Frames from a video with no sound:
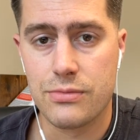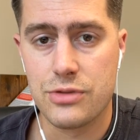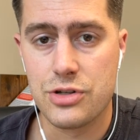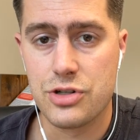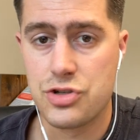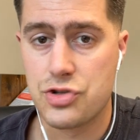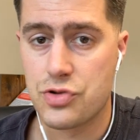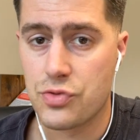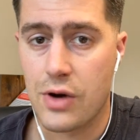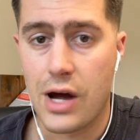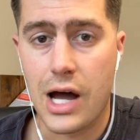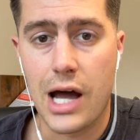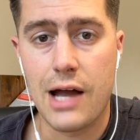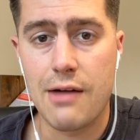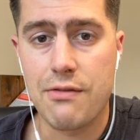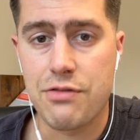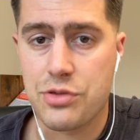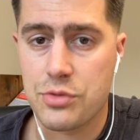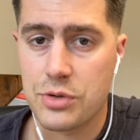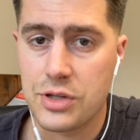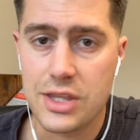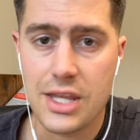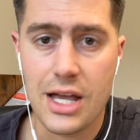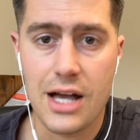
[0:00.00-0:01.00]

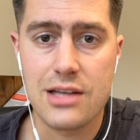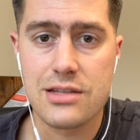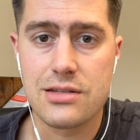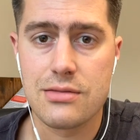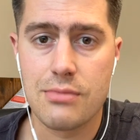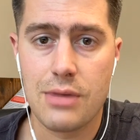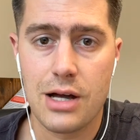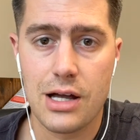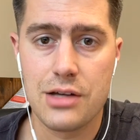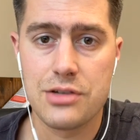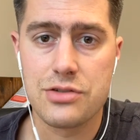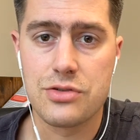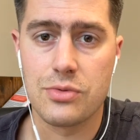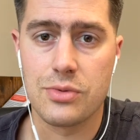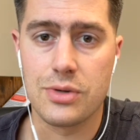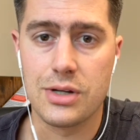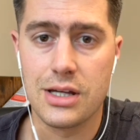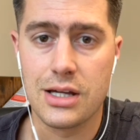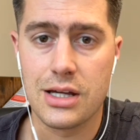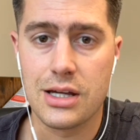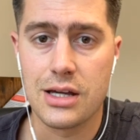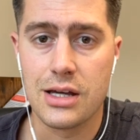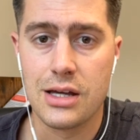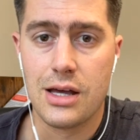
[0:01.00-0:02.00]
drive 3,000 miles a
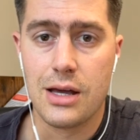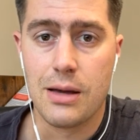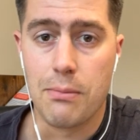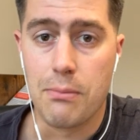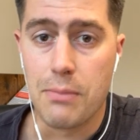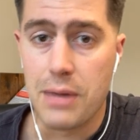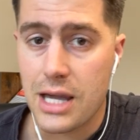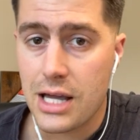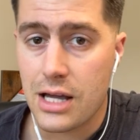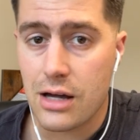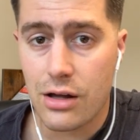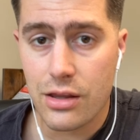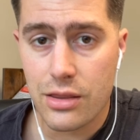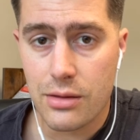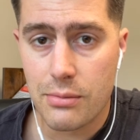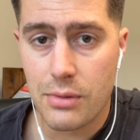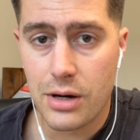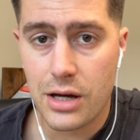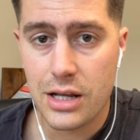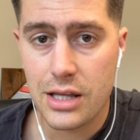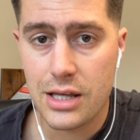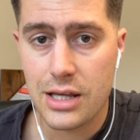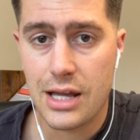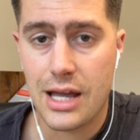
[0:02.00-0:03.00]
week, make all the
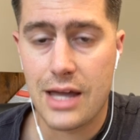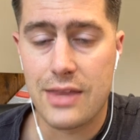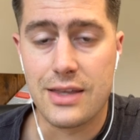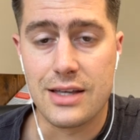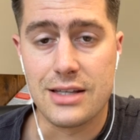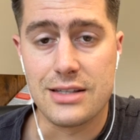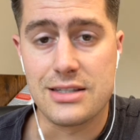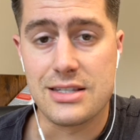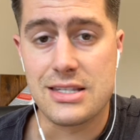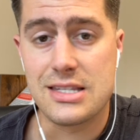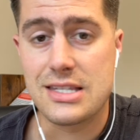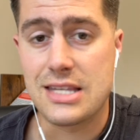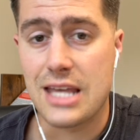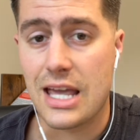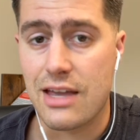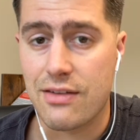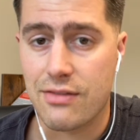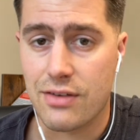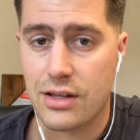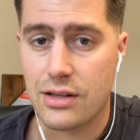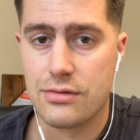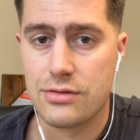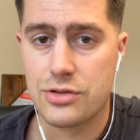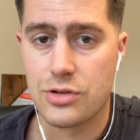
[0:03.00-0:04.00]
money and then
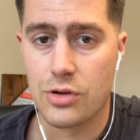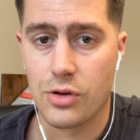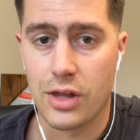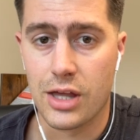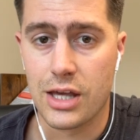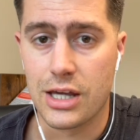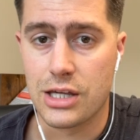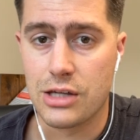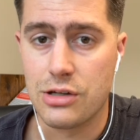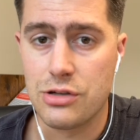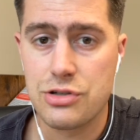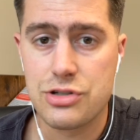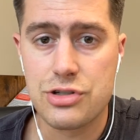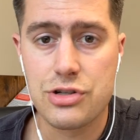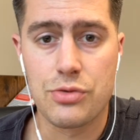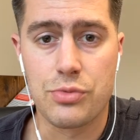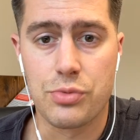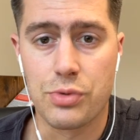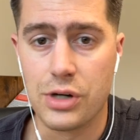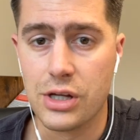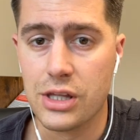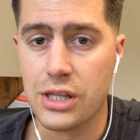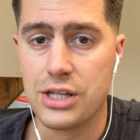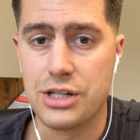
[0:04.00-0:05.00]
save it. So like you
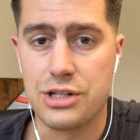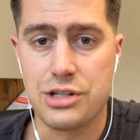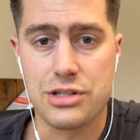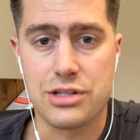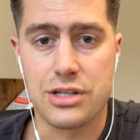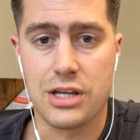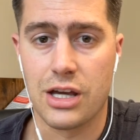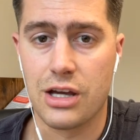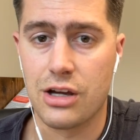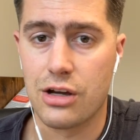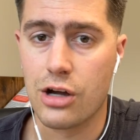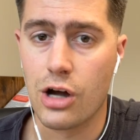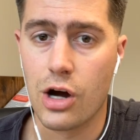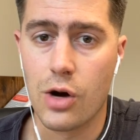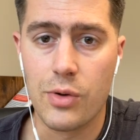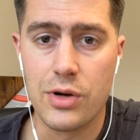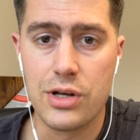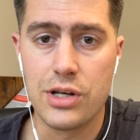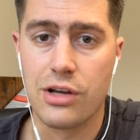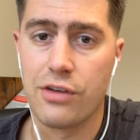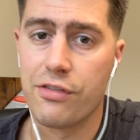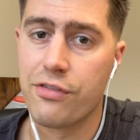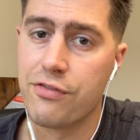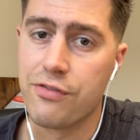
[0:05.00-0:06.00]
should really just like go
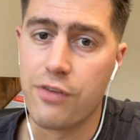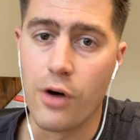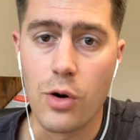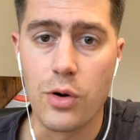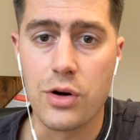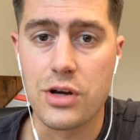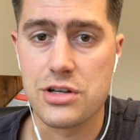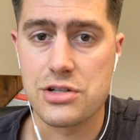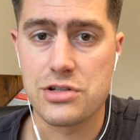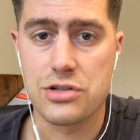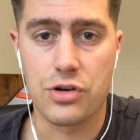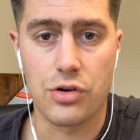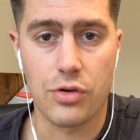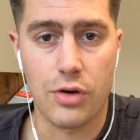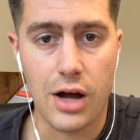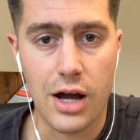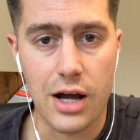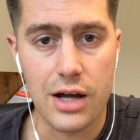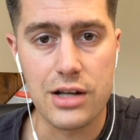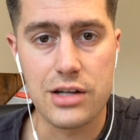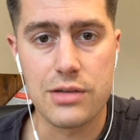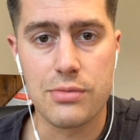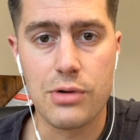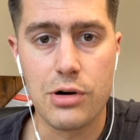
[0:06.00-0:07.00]
into focus
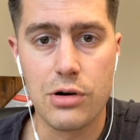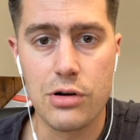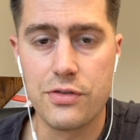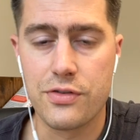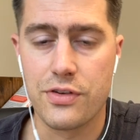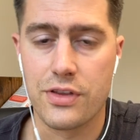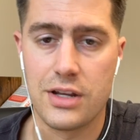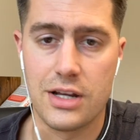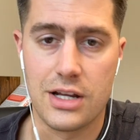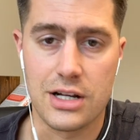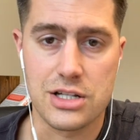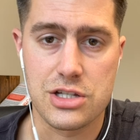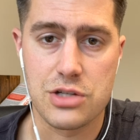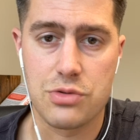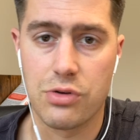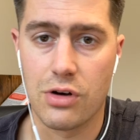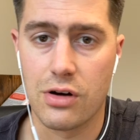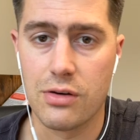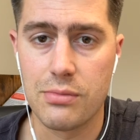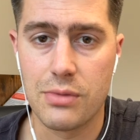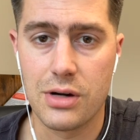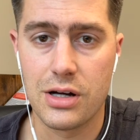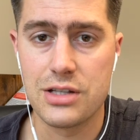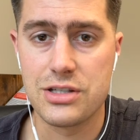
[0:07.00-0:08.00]
grind mode for the next
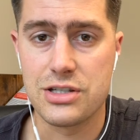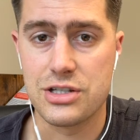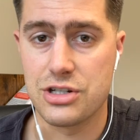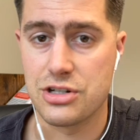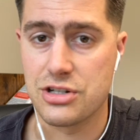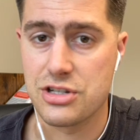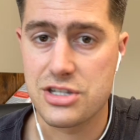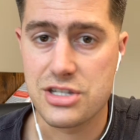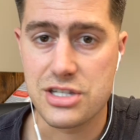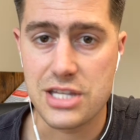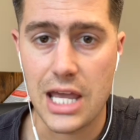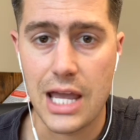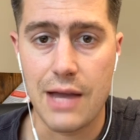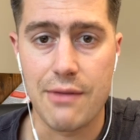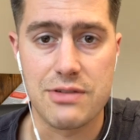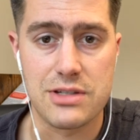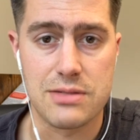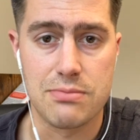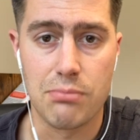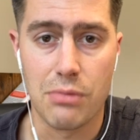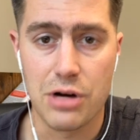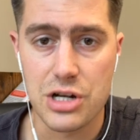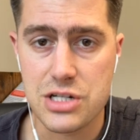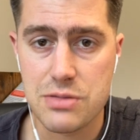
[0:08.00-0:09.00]
12 months and just save
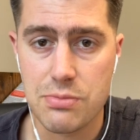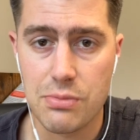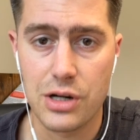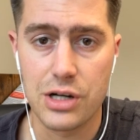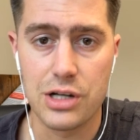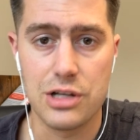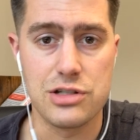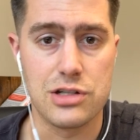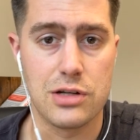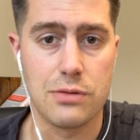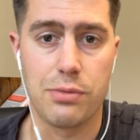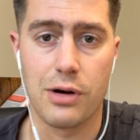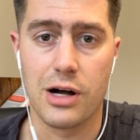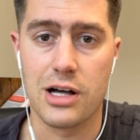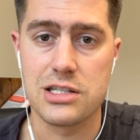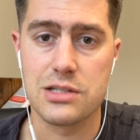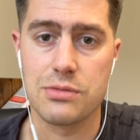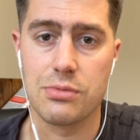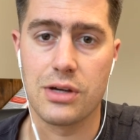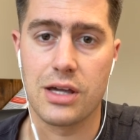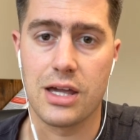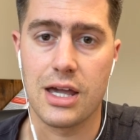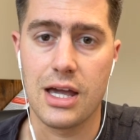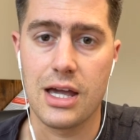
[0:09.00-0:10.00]
as much money as you
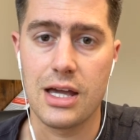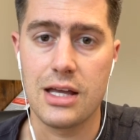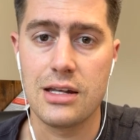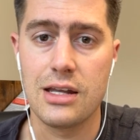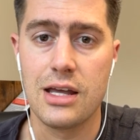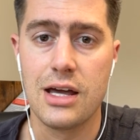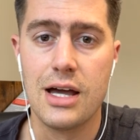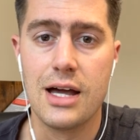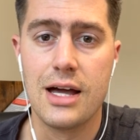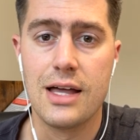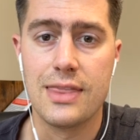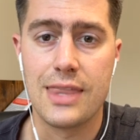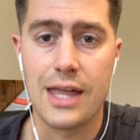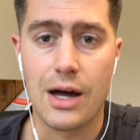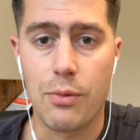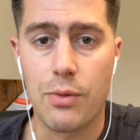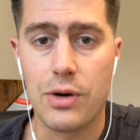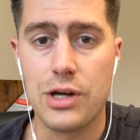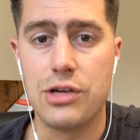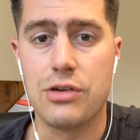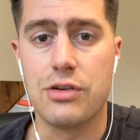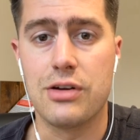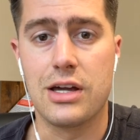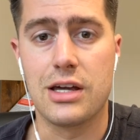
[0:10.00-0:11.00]
possibly can. That
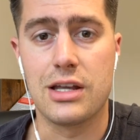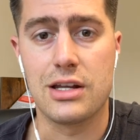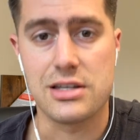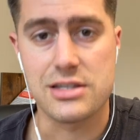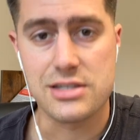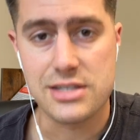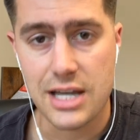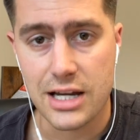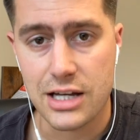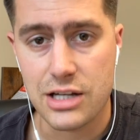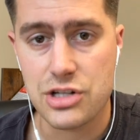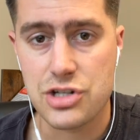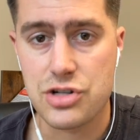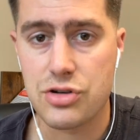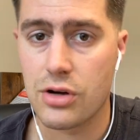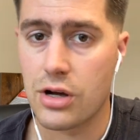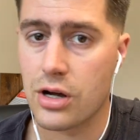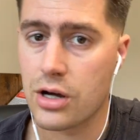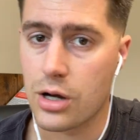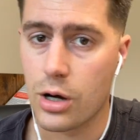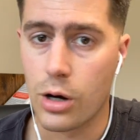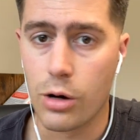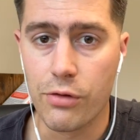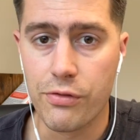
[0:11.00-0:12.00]
way you can get a second
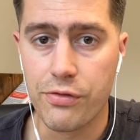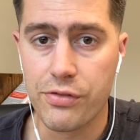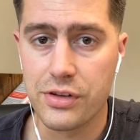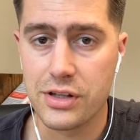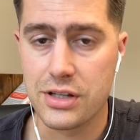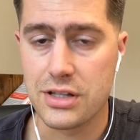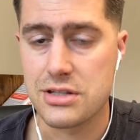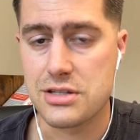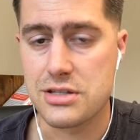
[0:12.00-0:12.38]
truck hopefully in